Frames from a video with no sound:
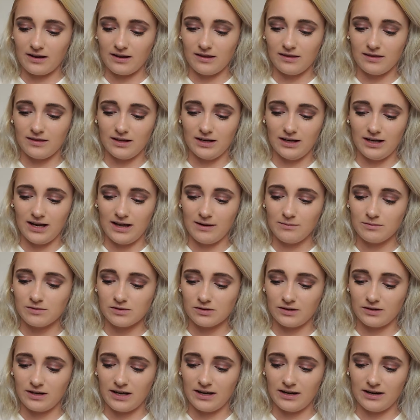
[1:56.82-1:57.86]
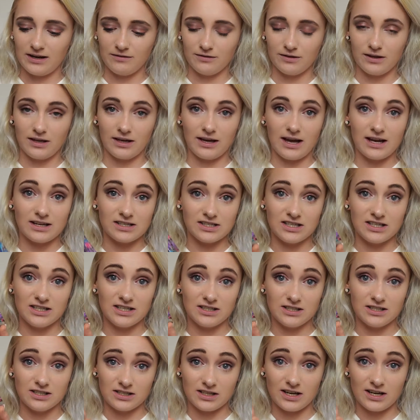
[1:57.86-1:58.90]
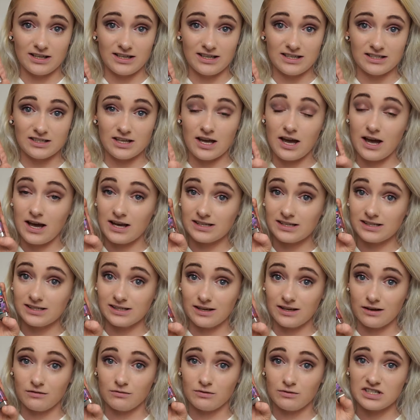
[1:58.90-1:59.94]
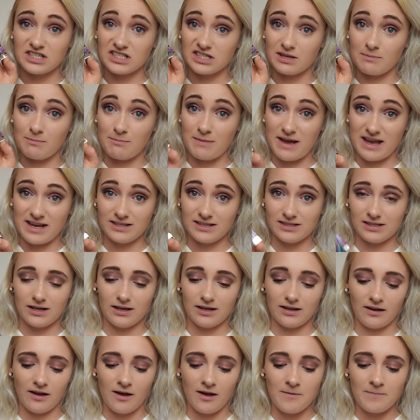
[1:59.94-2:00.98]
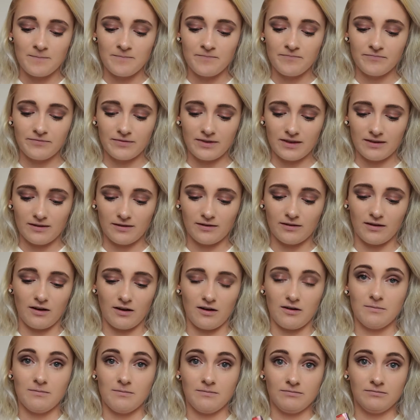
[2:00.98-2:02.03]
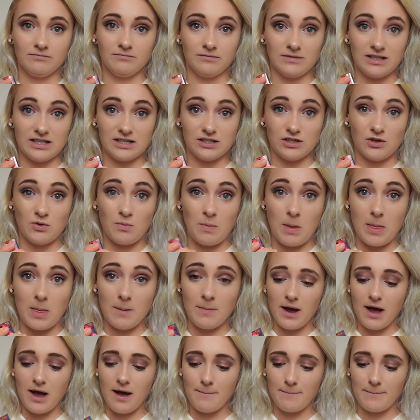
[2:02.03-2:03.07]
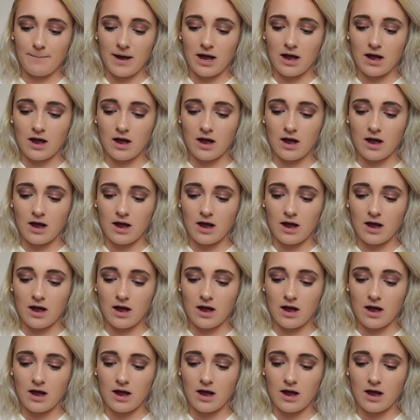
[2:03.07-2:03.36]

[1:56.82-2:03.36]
the lips on it and everything and she did design these herself which is amazing so let's open up